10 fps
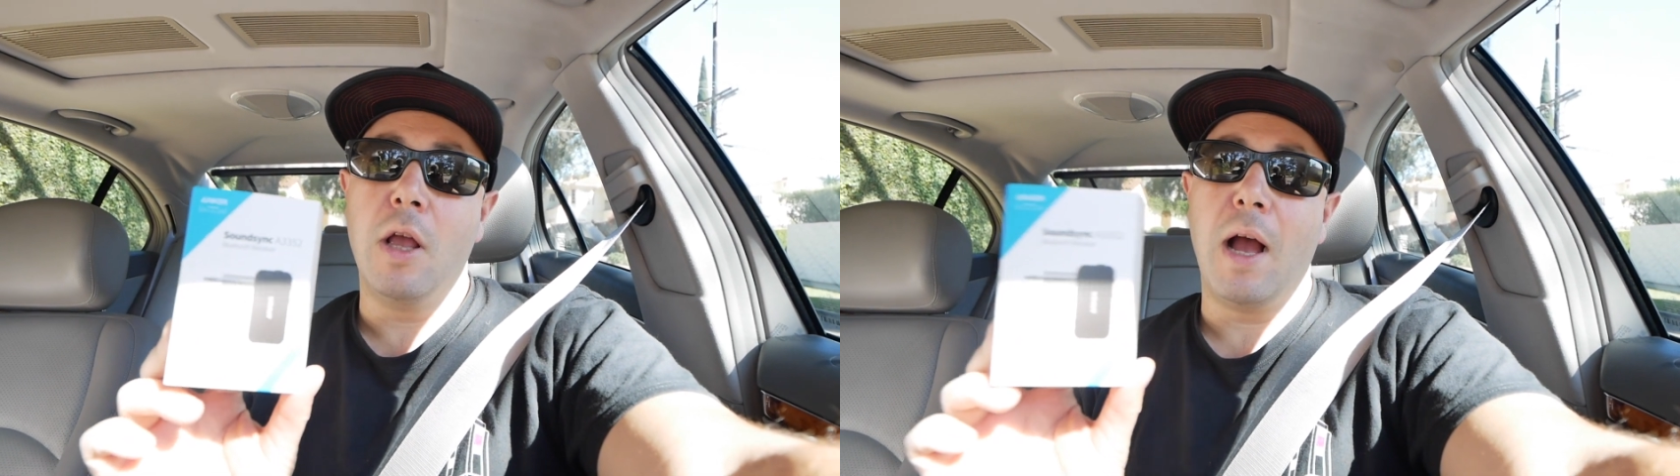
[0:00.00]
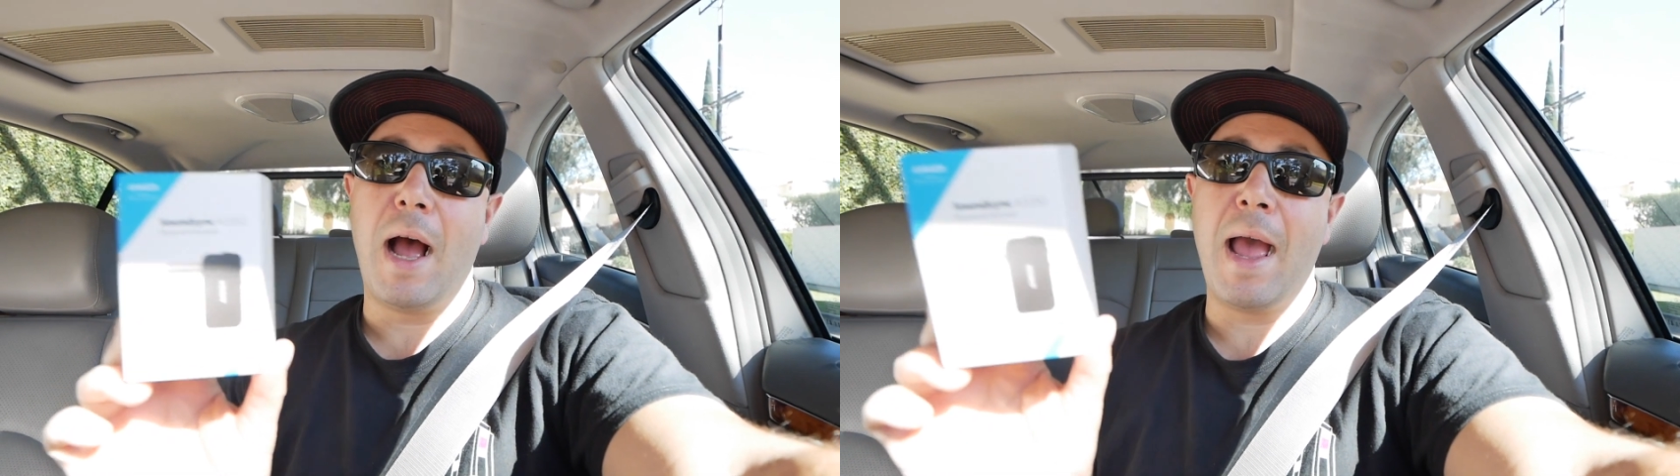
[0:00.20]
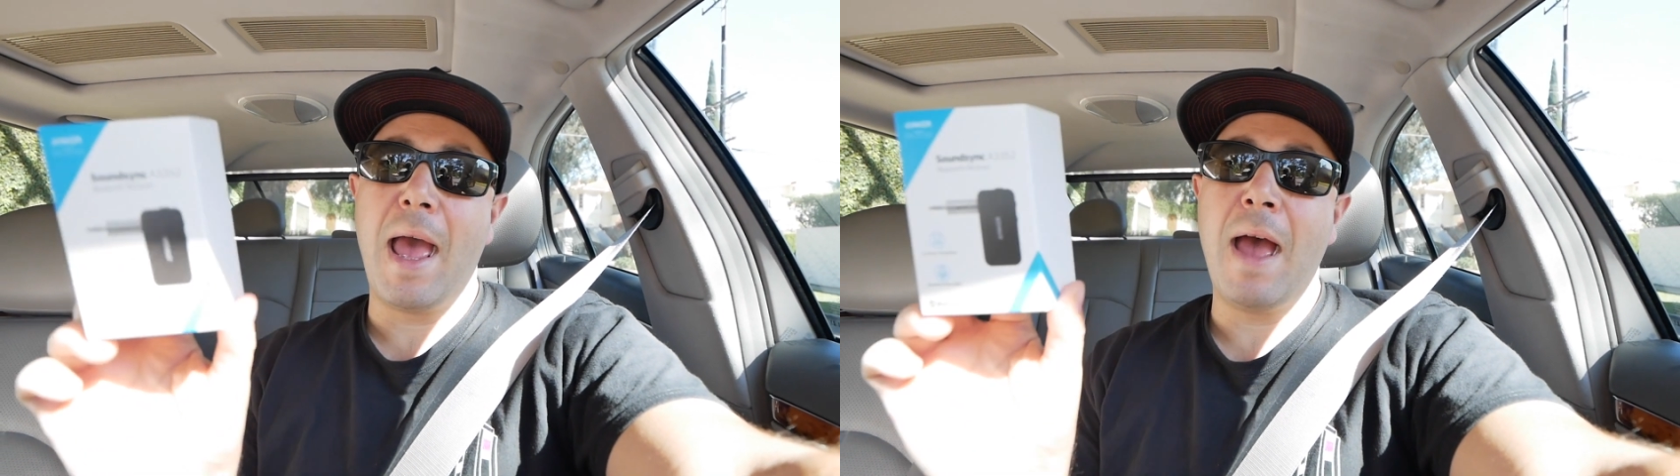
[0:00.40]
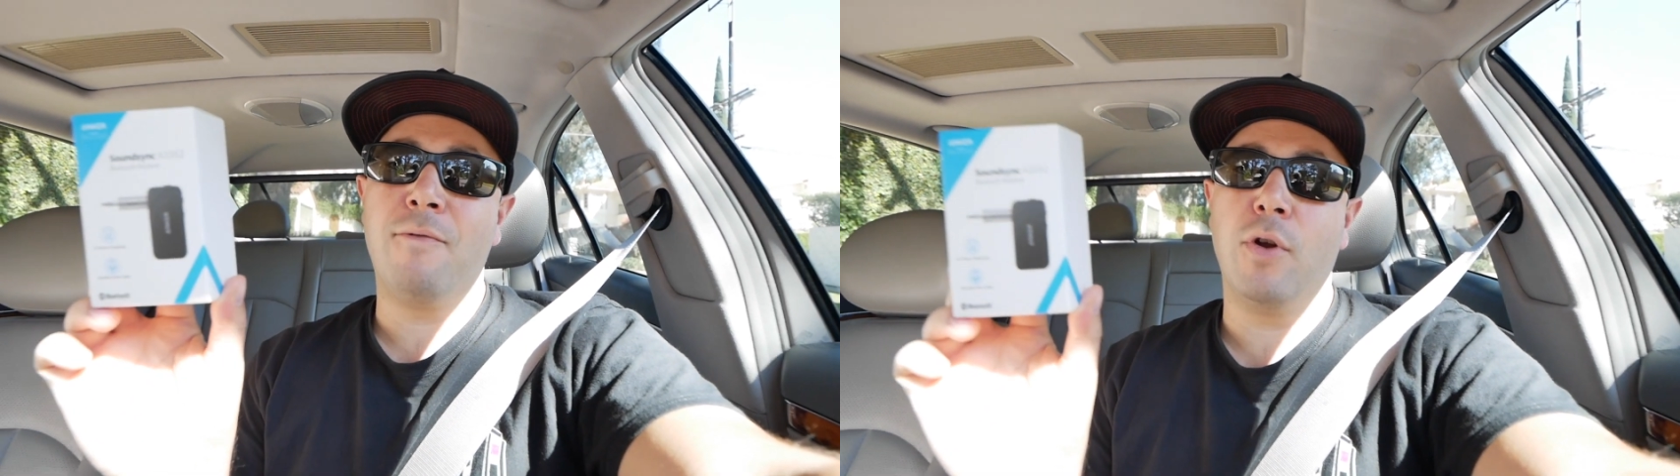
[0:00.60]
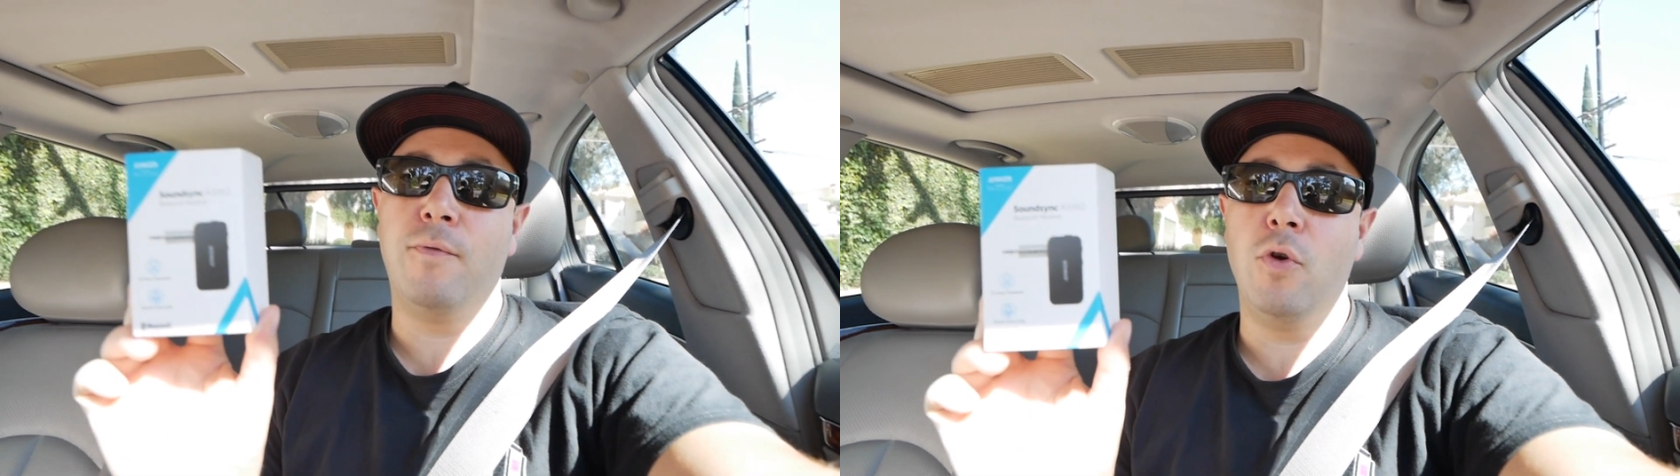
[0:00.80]
I have
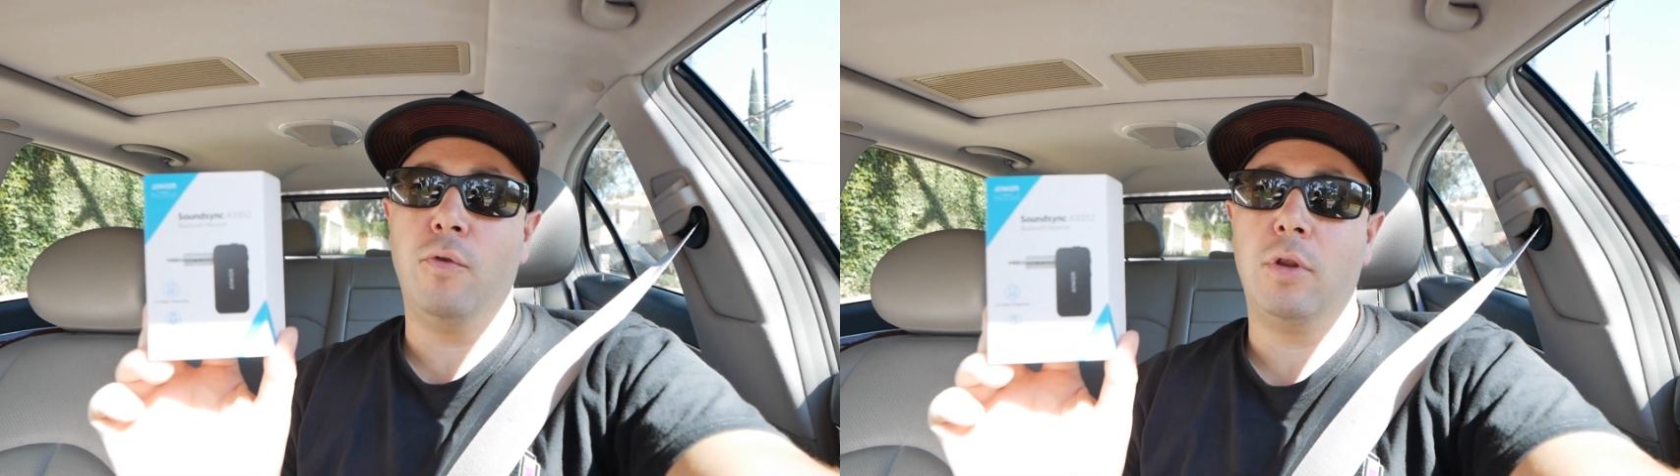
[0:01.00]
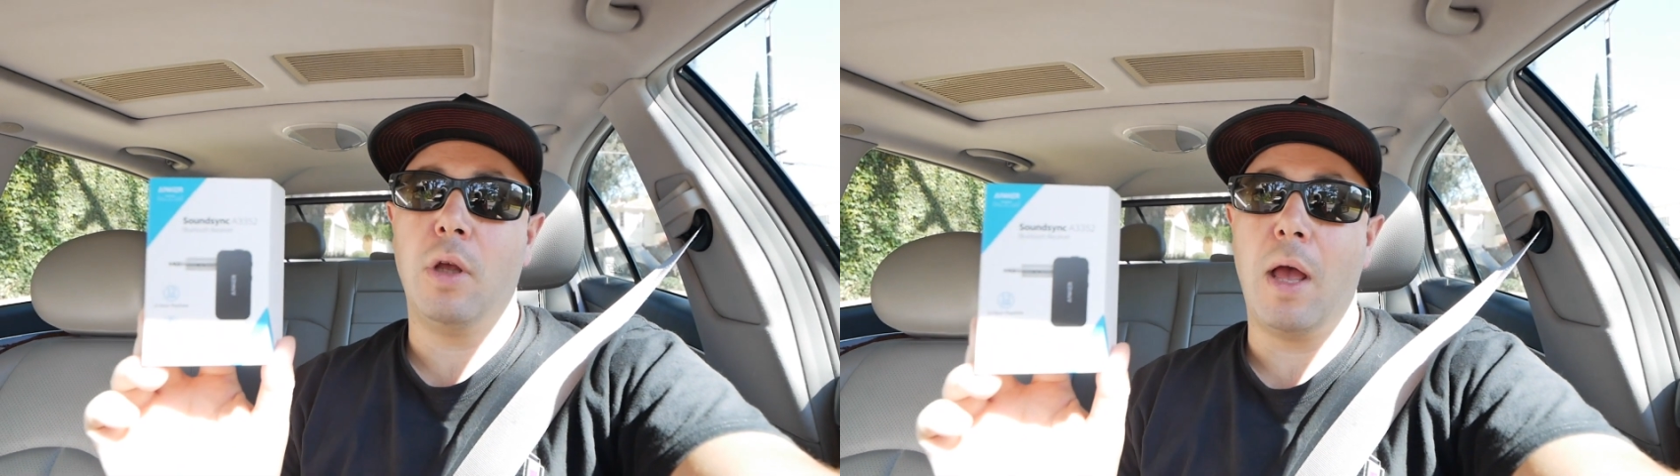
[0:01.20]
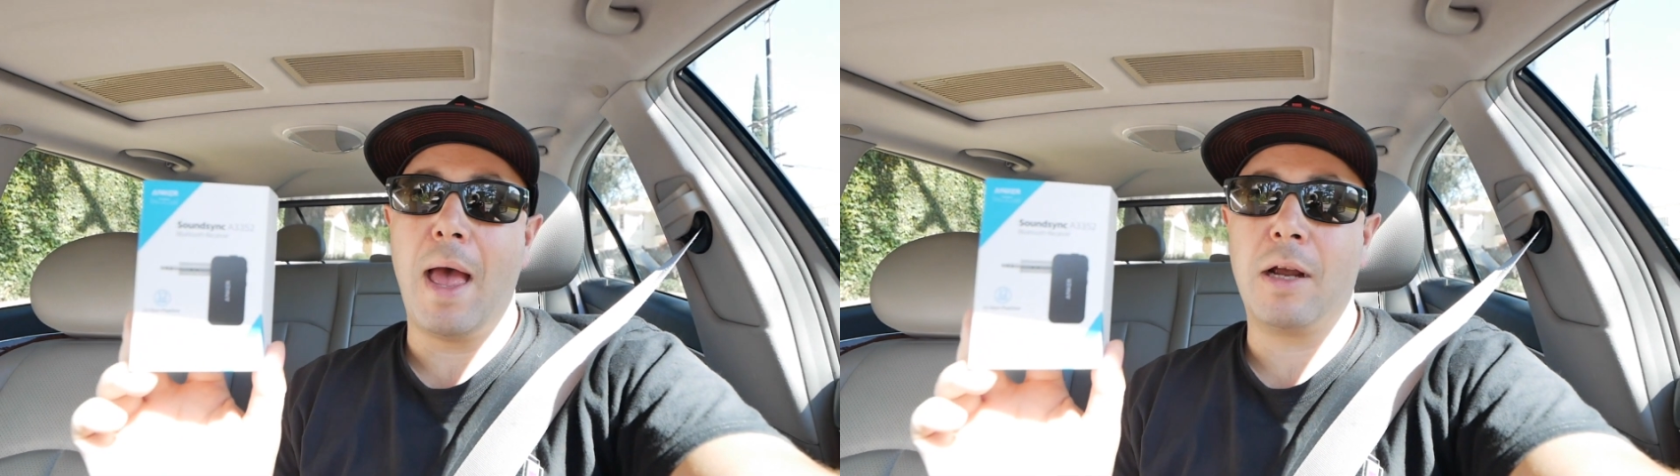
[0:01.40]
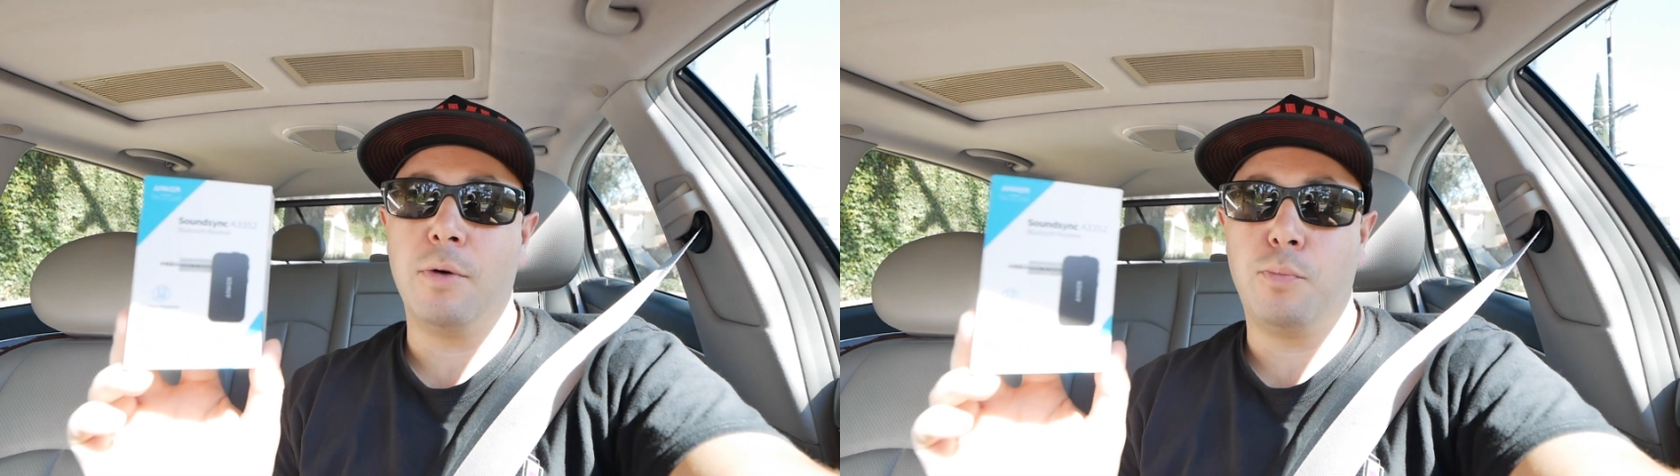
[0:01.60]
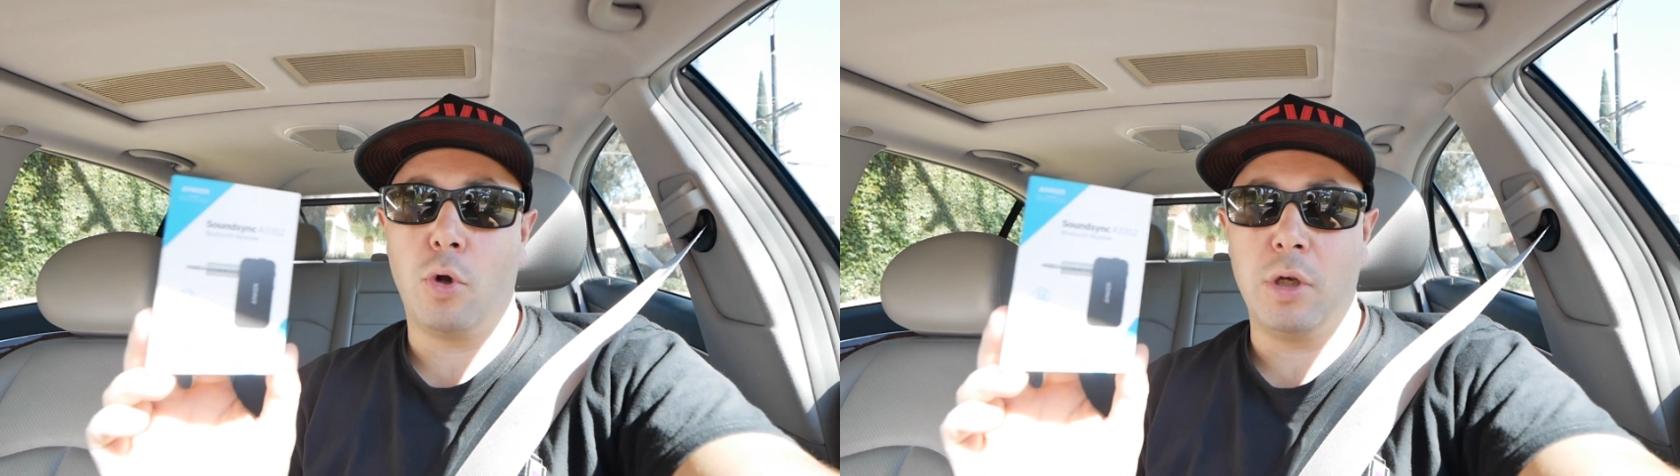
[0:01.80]
reviewed Anker
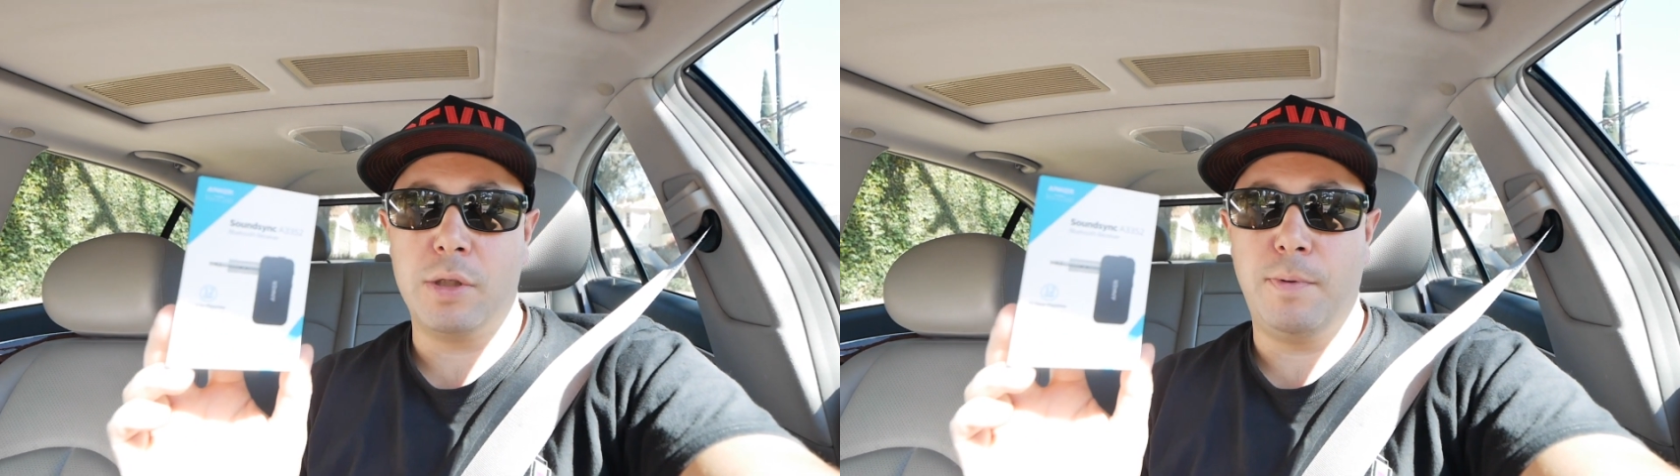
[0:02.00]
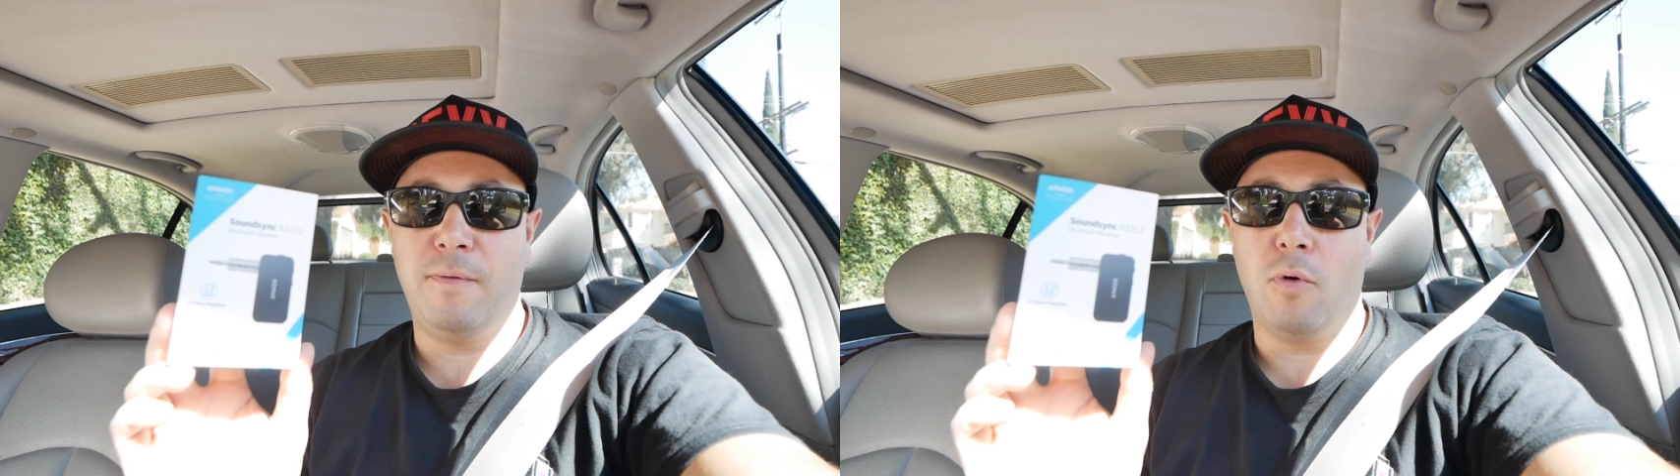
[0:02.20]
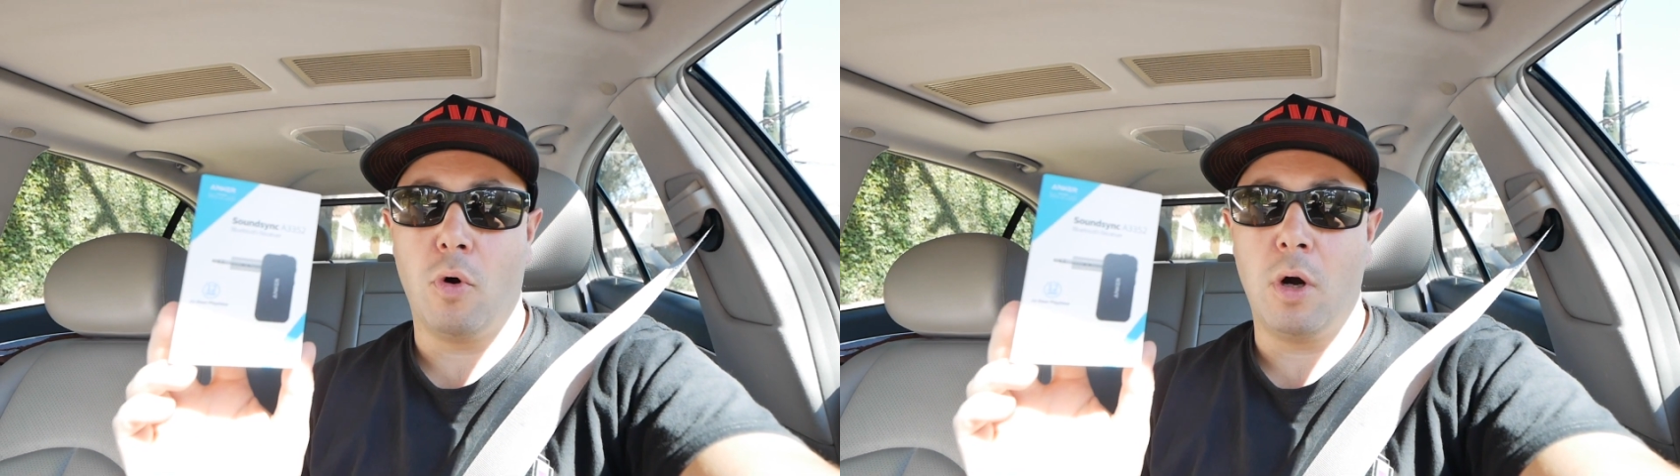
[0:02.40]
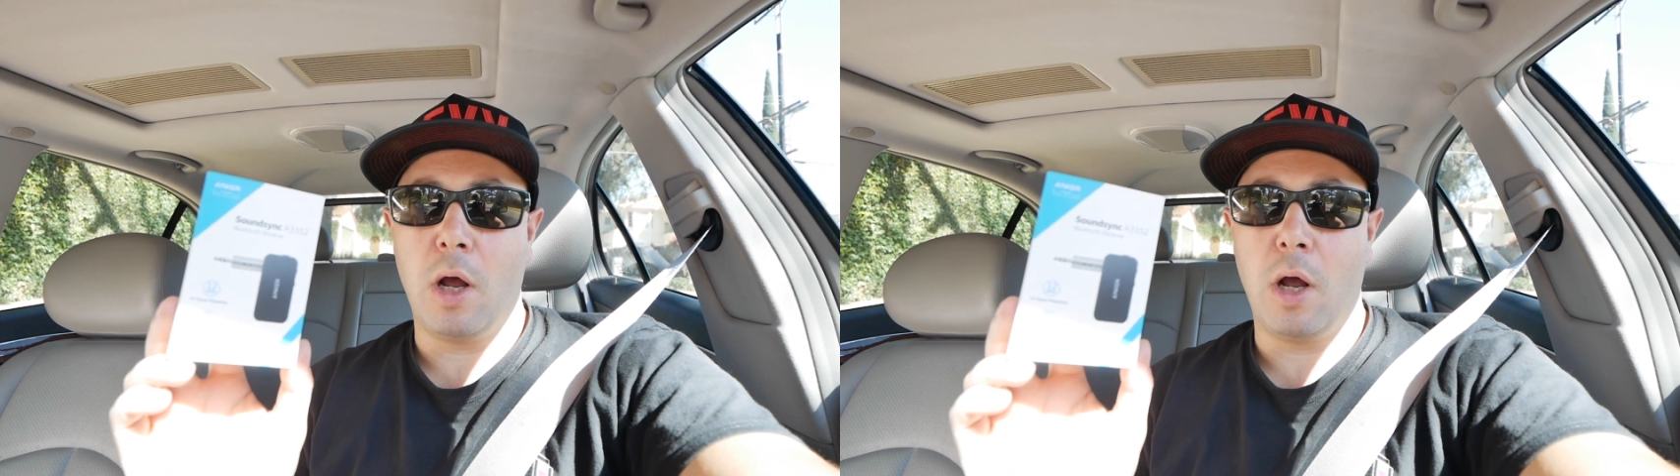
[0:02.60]
products before.